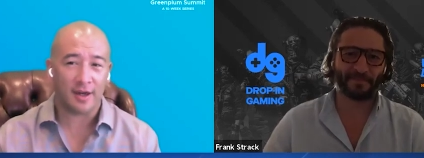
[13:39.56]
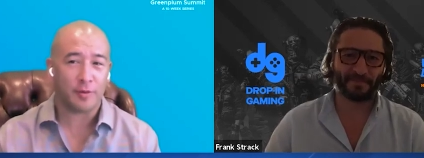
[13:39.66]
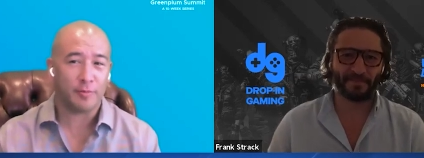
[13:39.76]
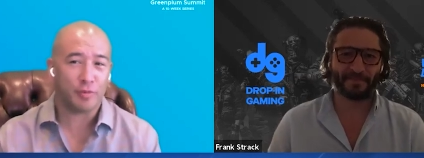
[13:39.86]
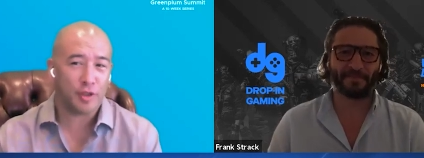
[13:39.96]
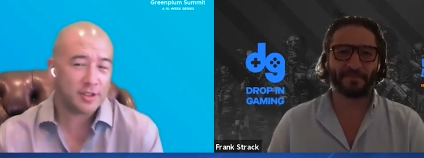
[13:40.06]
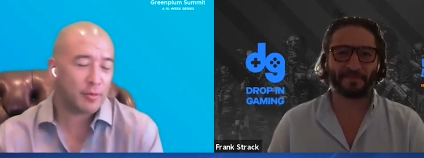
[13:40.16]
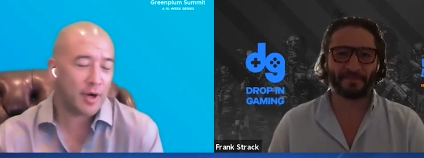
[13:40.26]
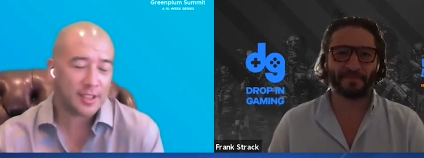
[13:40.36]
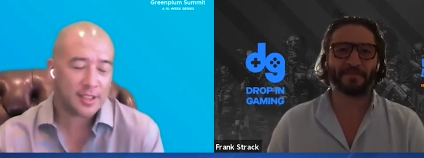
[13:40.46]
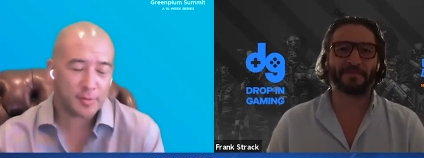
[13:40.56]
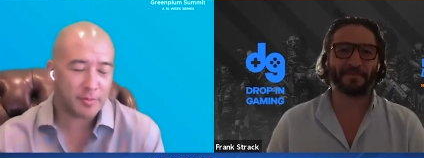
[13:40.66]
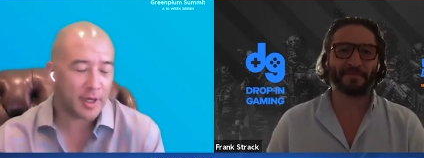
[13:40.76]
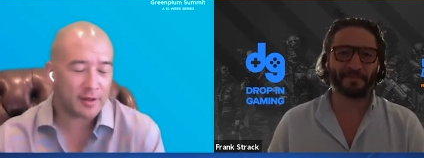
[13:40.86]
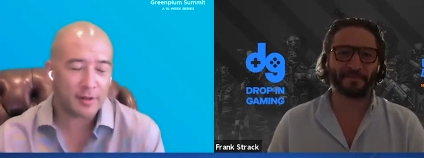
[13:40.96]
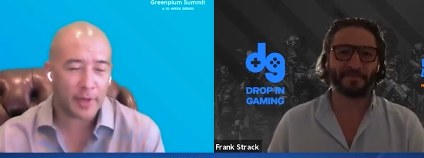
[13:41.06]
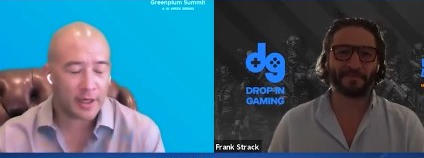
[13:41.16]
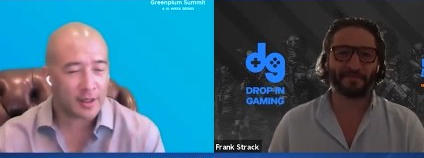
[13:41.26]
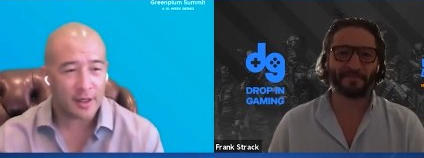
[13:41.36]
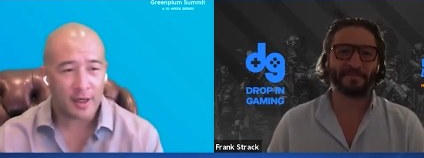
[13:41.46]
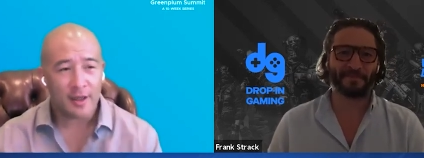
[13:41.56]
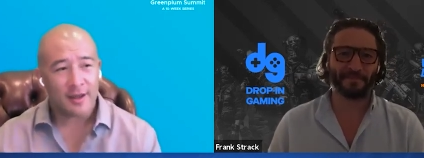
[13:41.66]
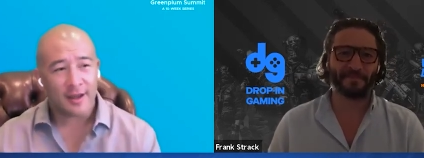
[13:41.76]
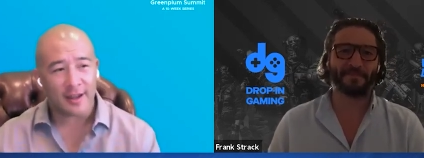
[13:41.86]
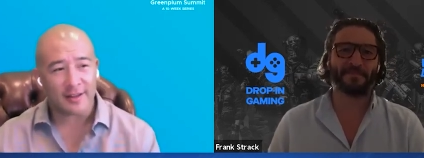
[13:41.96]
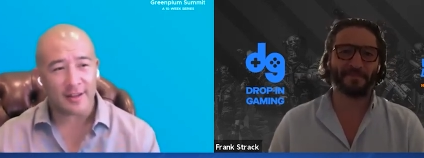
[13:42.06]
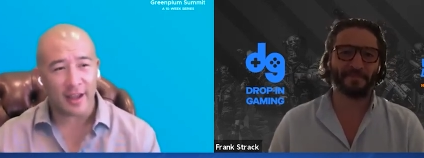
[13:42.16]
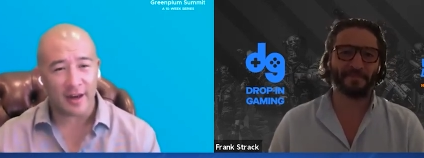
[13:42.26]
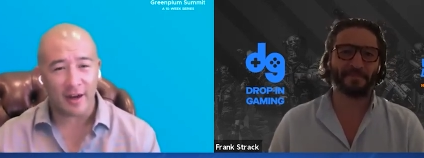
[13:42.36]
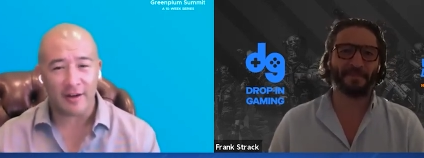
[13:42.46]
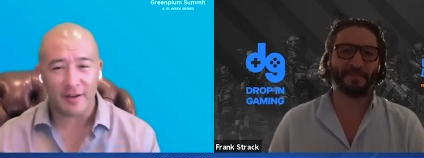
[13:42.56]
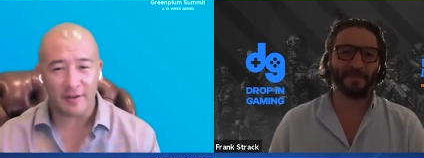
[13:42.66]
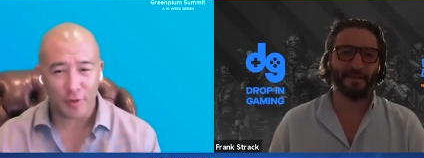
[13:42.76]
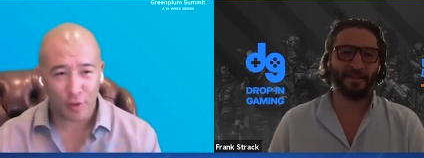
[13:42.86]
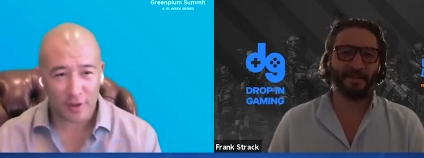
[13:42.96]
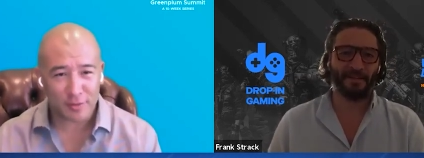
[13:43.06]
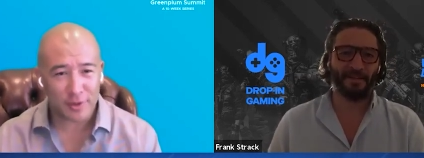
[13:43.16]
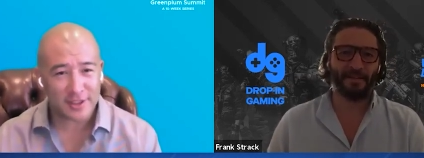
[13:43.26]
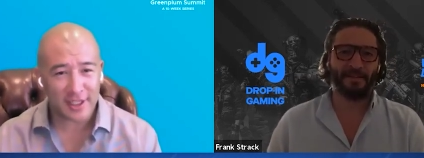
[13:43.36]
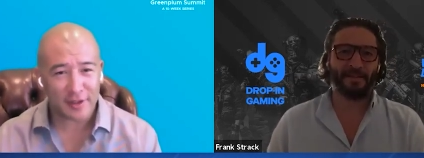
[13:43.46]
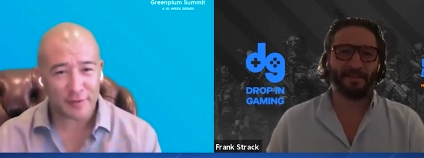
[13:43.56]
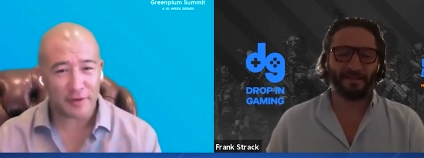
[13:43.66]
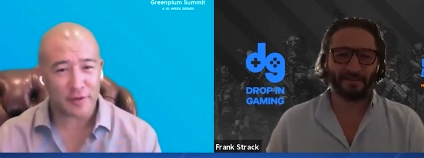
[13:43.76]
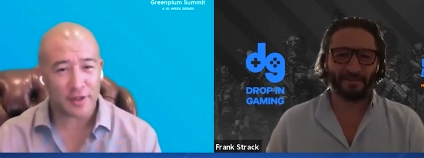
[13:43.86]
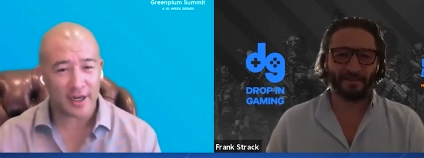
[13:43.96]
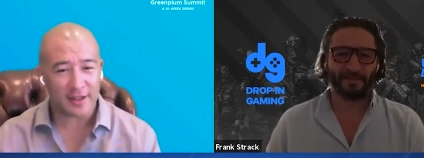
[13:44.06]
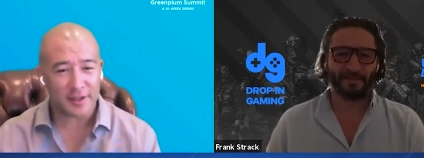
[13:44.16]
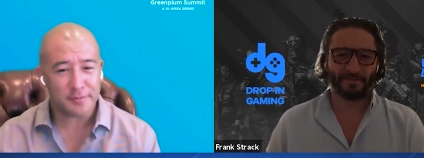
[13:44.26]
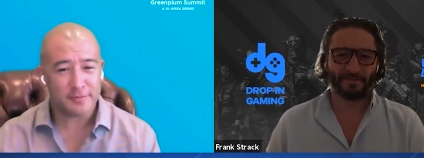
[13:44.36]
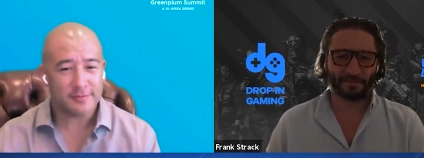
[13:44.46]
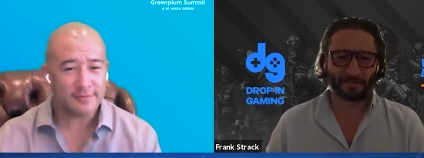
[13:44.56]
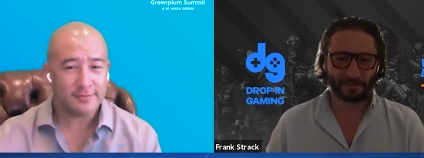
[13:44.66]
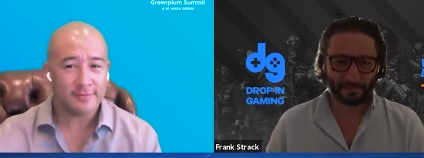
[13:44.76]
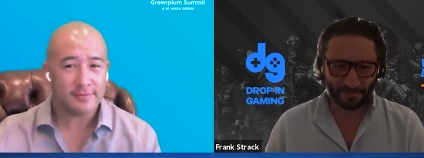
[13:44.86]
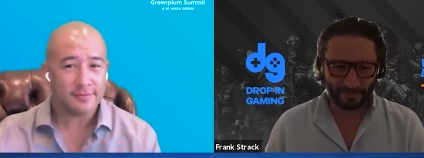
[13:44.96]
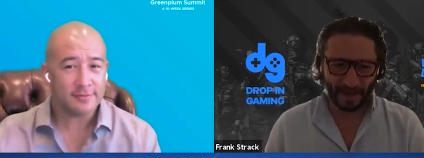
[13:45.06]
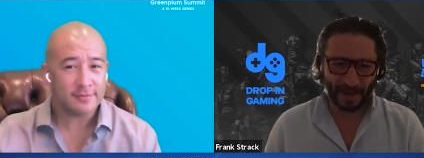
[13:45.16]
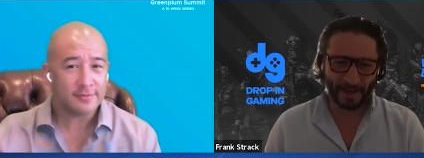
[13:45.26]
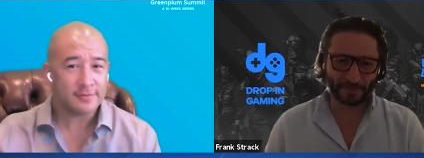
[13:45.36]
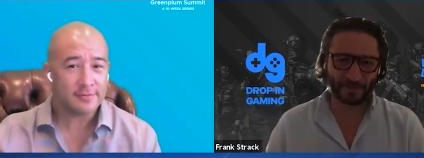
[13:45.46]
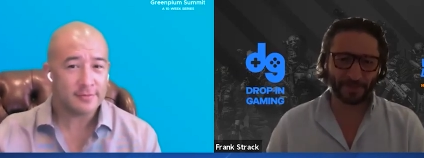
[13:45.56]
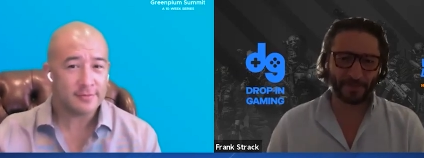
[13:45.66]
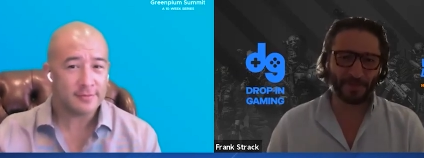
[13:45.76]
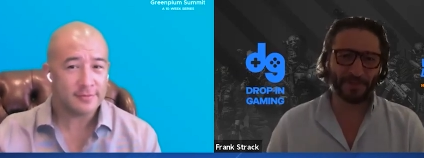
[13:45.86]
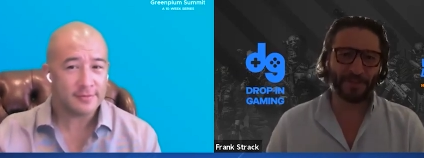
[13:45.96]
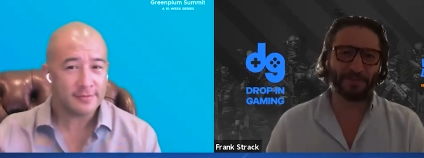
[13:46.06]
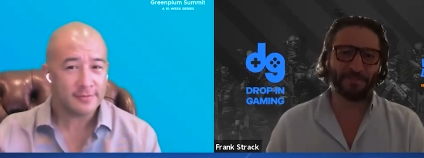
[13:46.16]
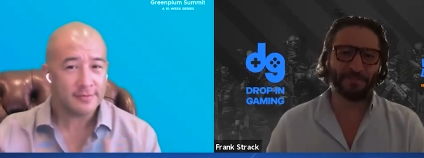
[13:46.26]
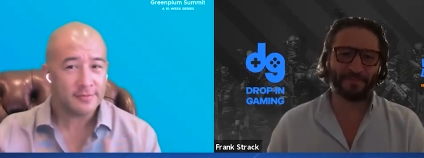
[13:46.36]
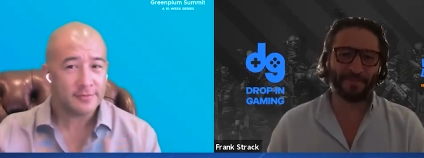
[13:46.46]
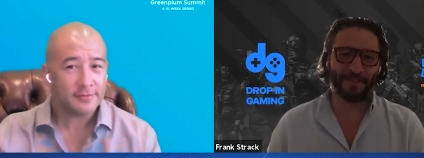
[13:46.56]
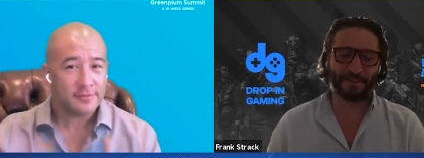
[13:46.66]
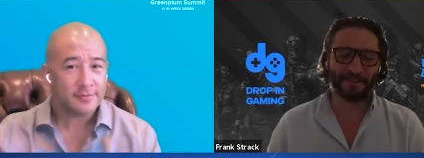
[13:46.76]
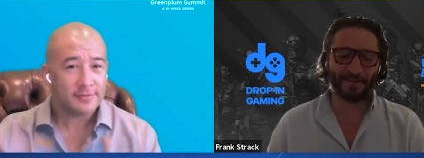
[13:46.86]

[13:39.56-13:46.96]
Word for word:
Speaker 1: help push the product to be better and better. And and I'll, of course reach out if you ever need anything.
Speaker 2: Absolutely, will do. Thanks so